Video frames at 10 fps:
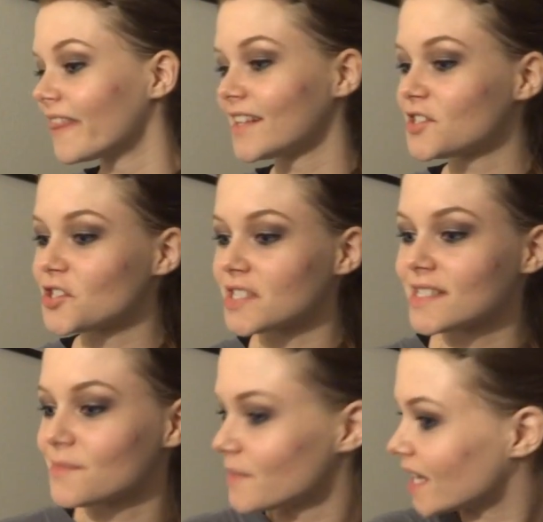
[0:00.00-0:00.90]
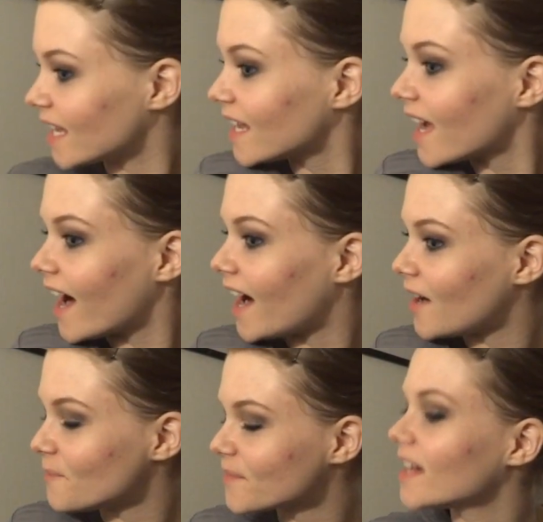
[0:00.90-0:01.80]
That's just me.
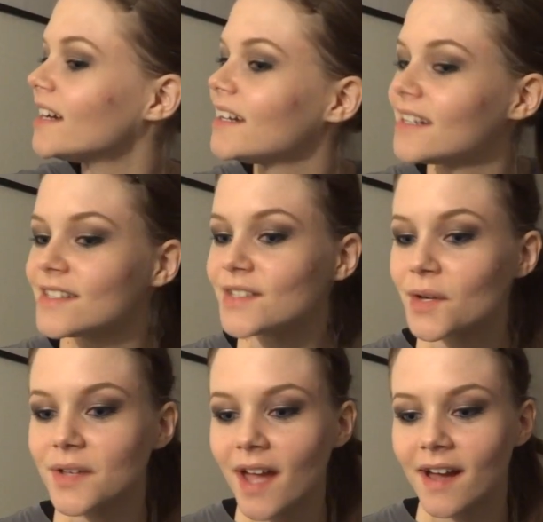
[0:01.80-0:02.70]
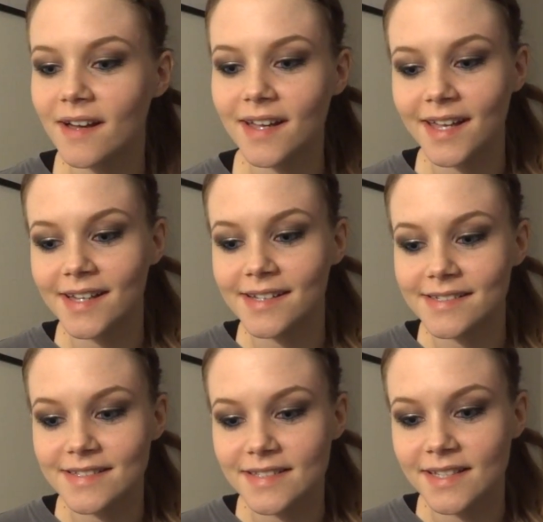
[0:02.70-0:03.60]
Um, so yeah,
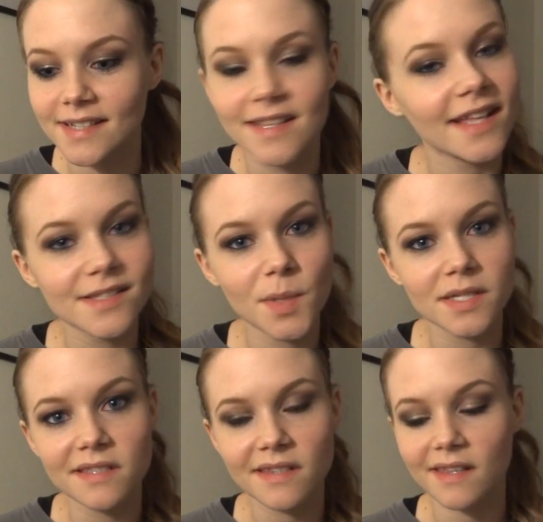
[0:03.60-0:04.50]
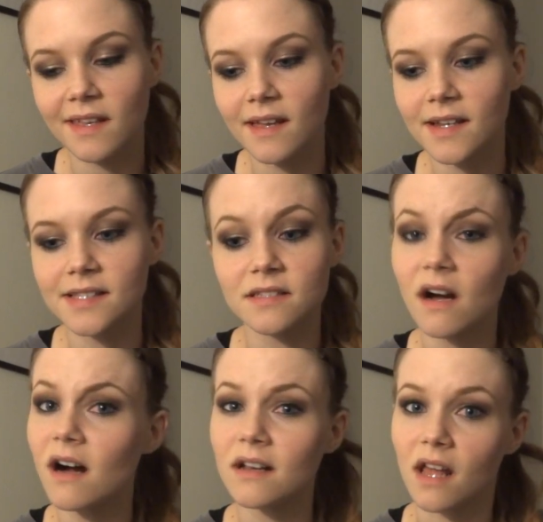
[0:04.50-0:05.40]
and that's basically it. It's
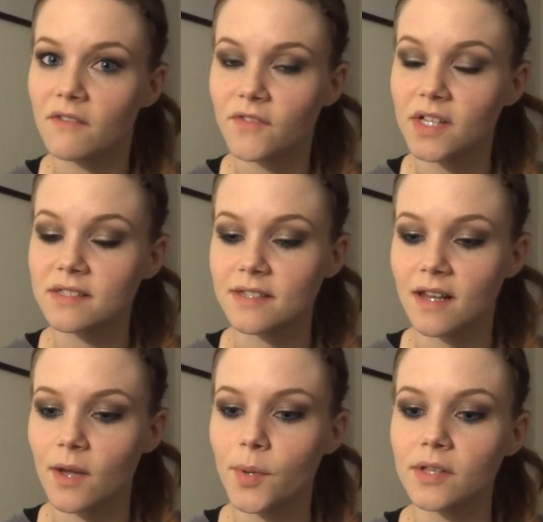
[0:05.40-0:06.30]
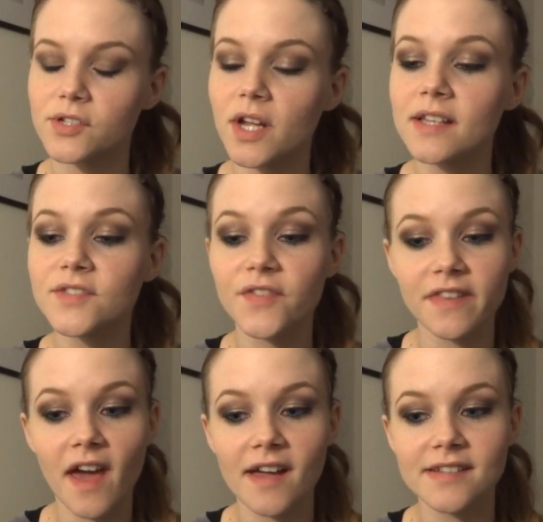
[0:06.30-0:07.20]
not on Netflix, and I apologize
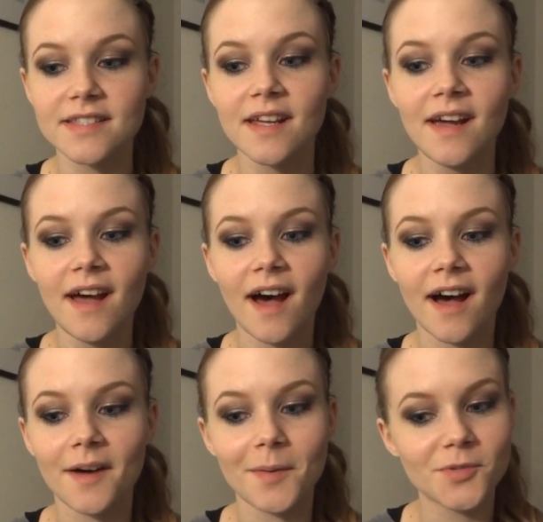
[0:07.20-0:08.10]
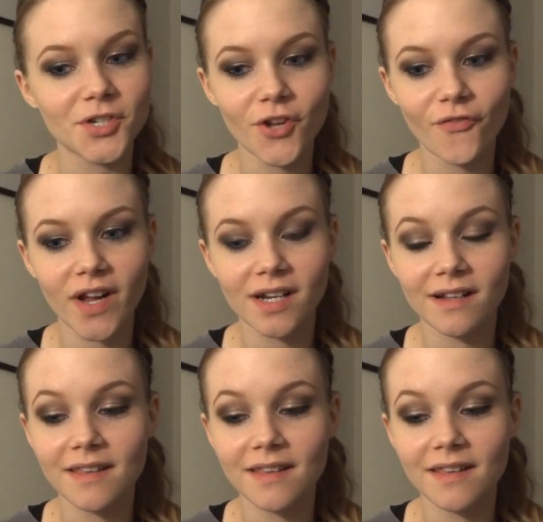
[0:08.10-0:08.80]
for that. Um, I'm sure you can find it